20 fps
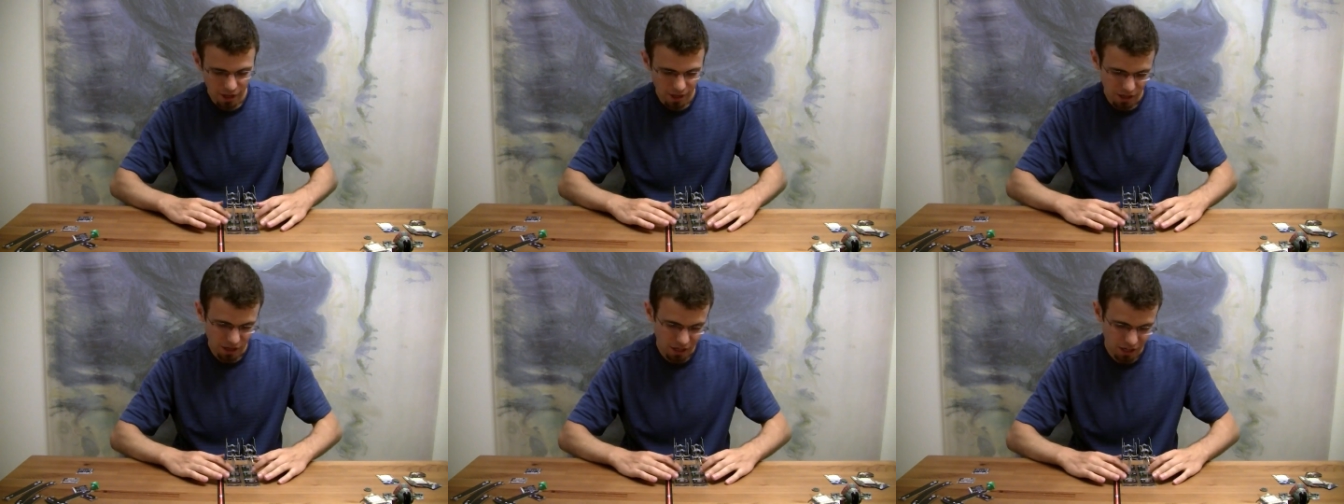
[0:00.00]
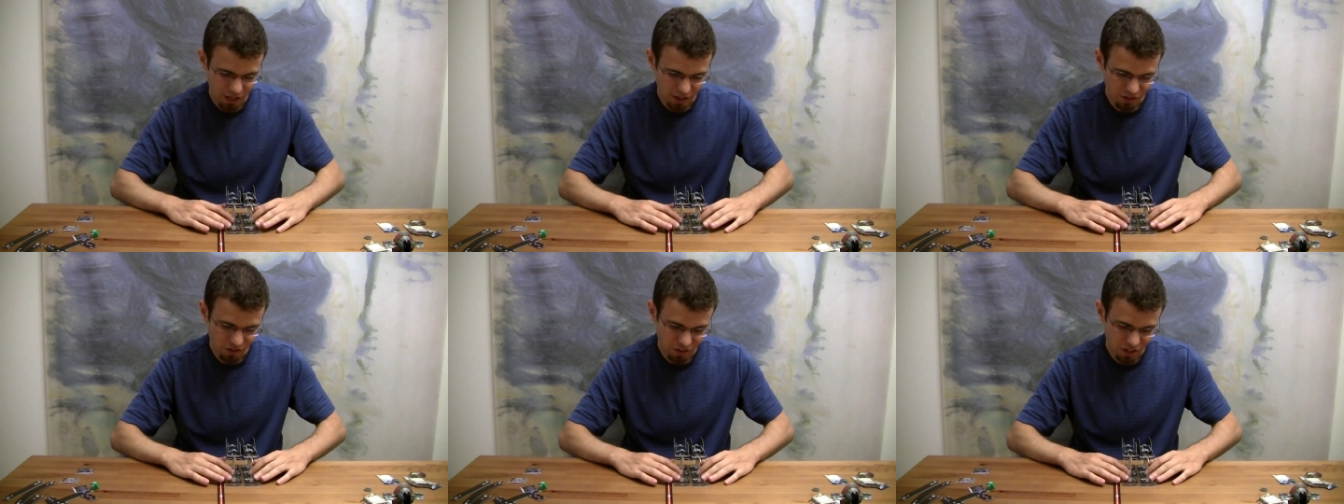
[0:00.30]

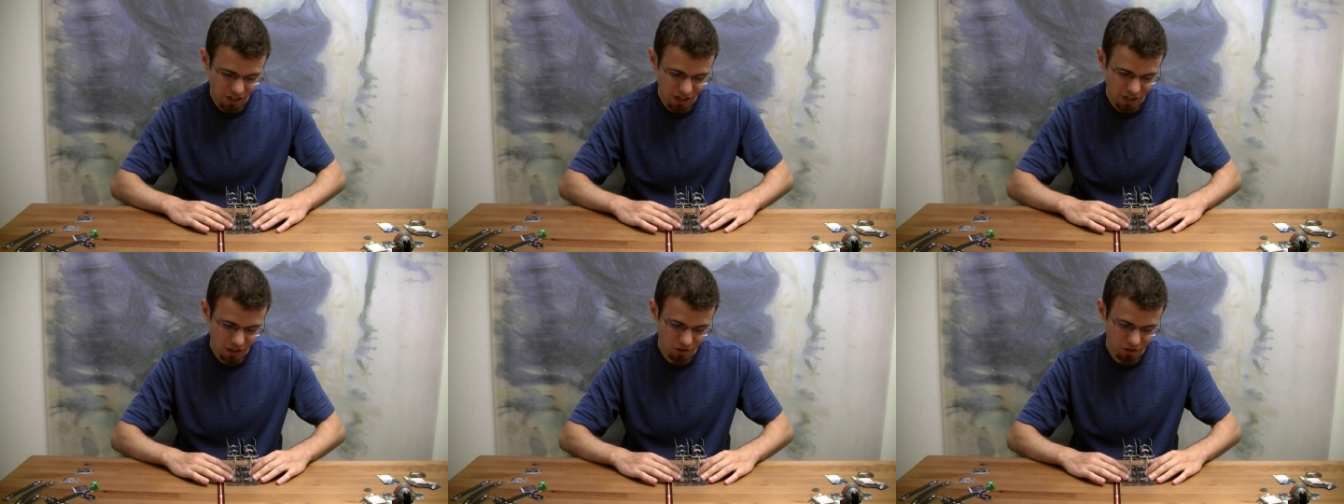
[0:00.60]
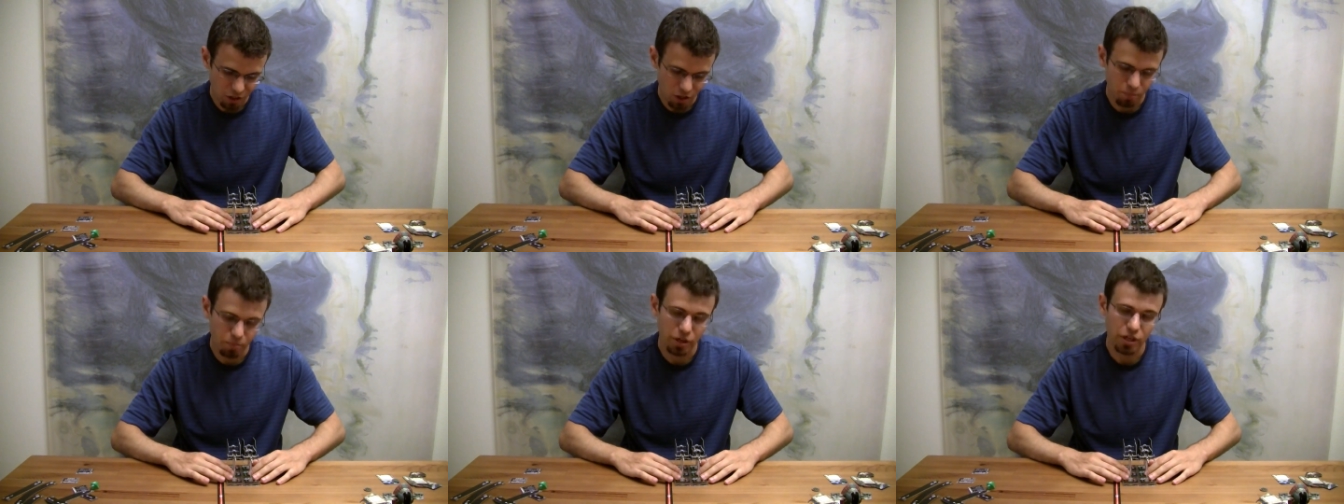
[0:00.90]
Again, this can get a
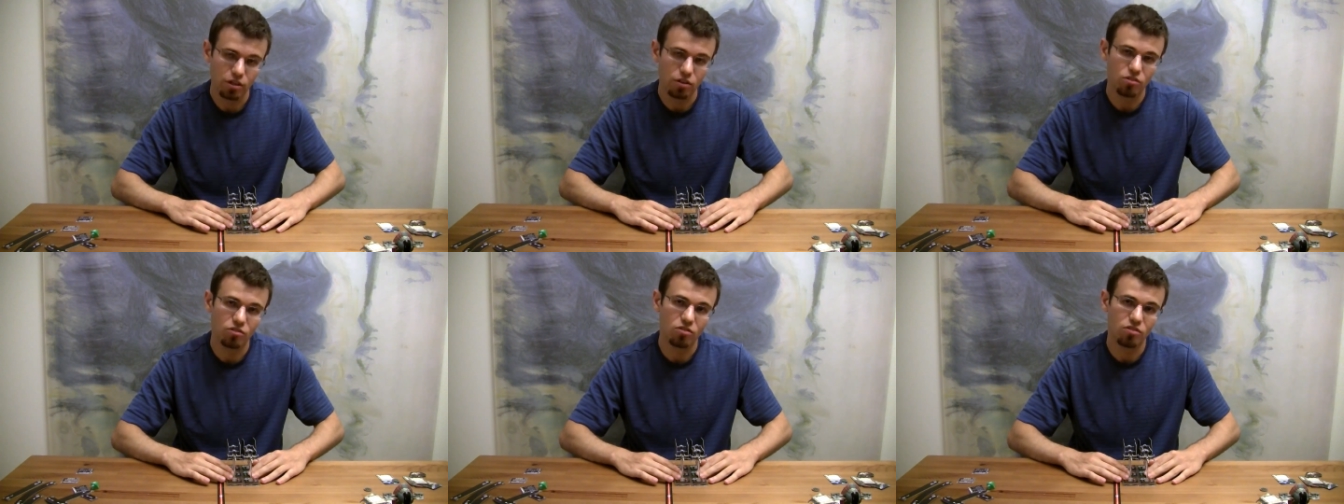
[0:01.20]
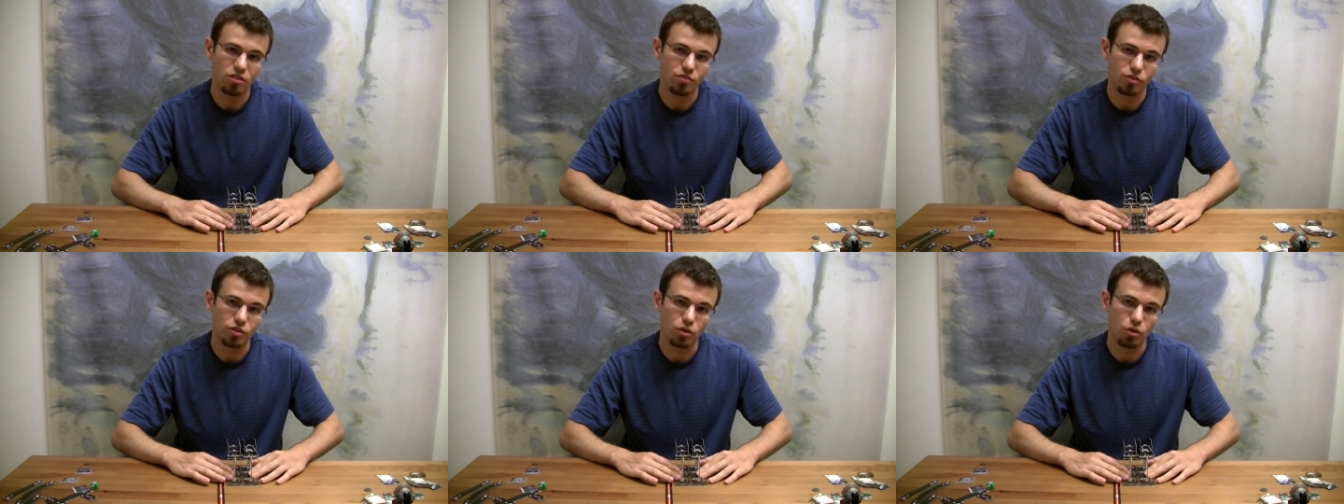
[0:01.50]
little bit
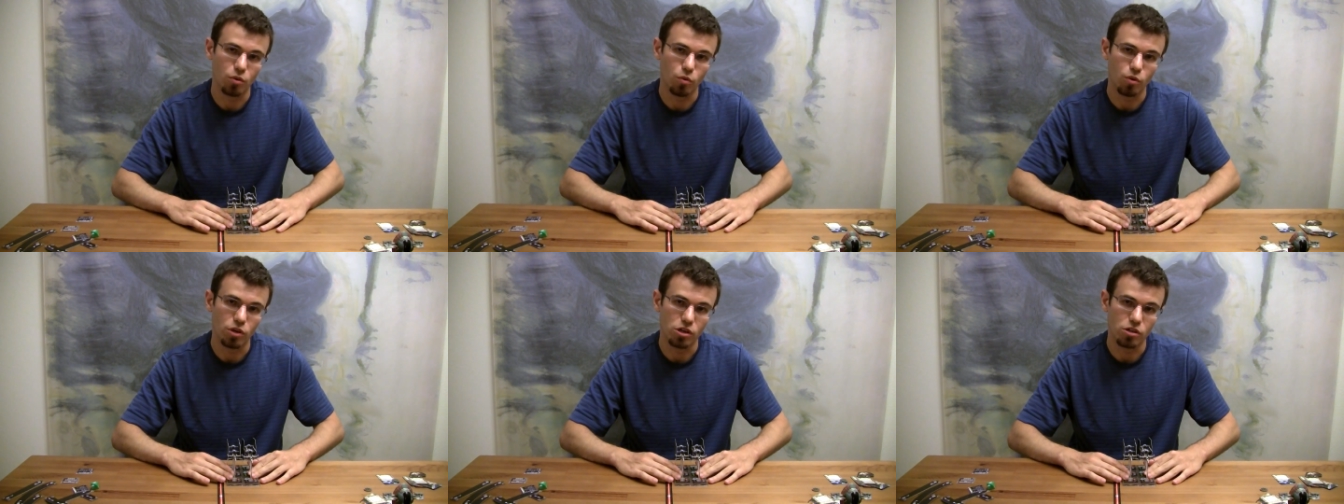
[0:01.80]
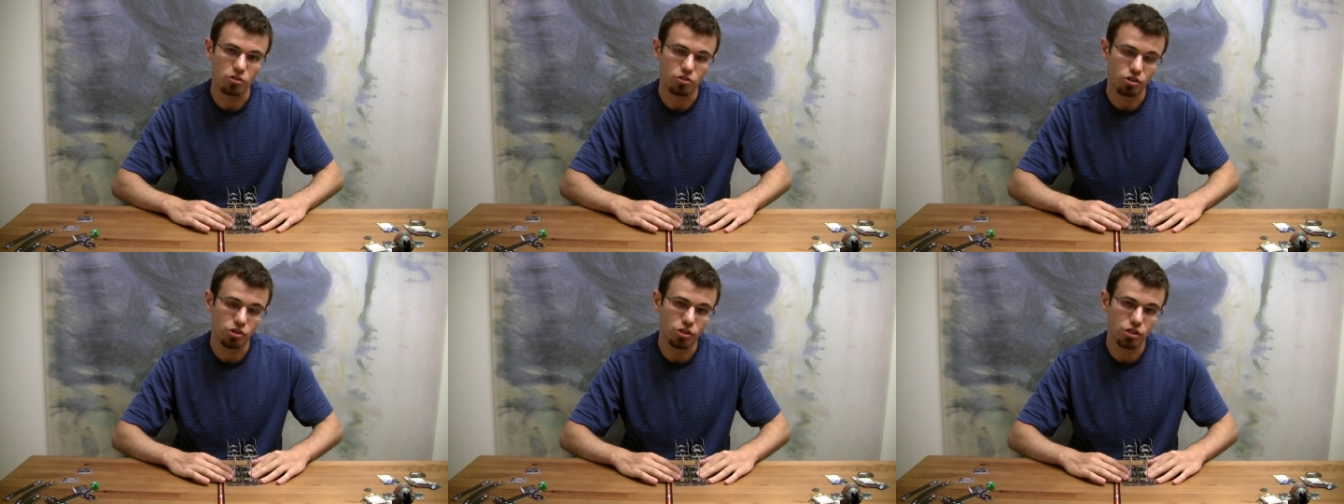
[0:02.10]
difficult when
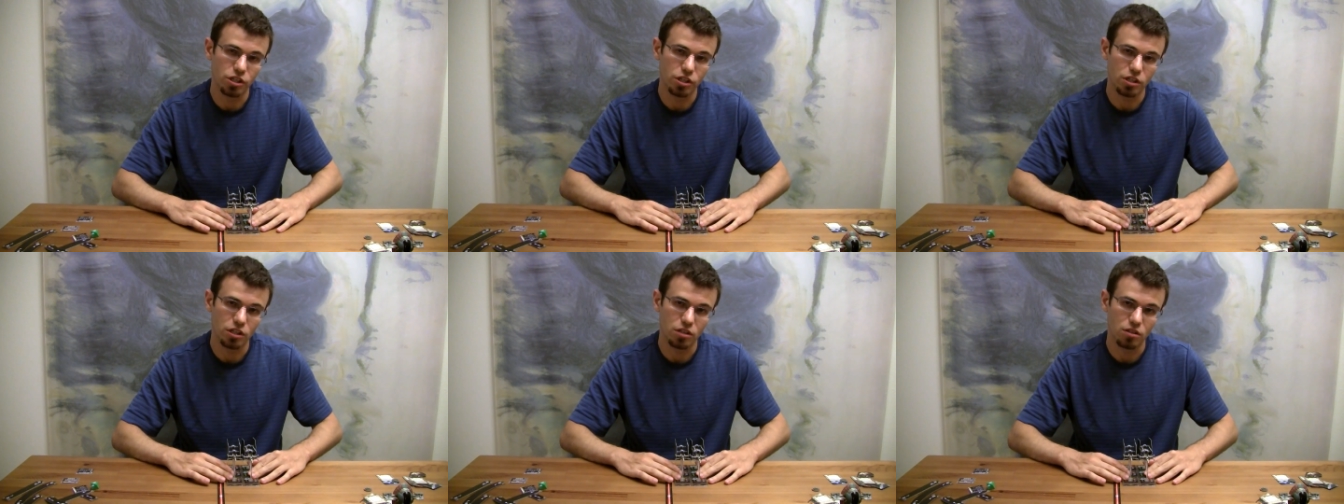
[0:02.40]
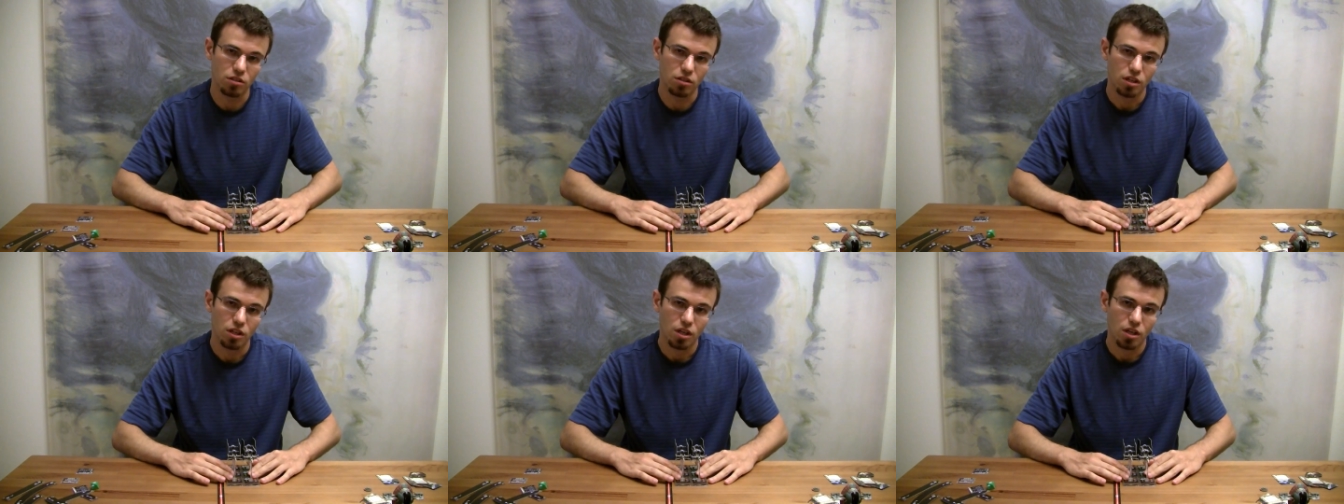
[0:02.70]
you're turning
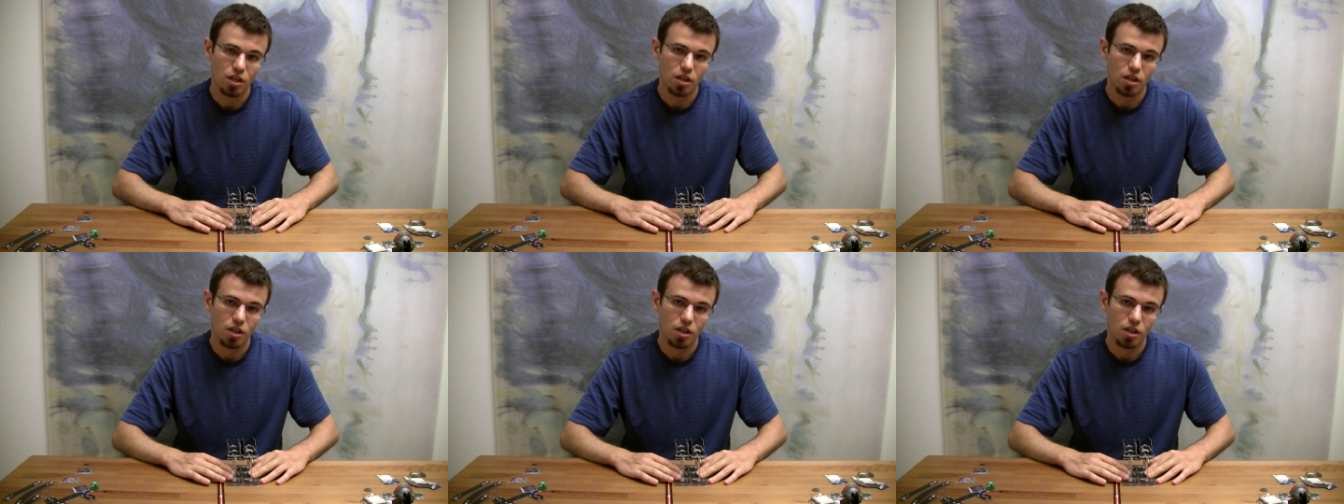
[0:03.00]
and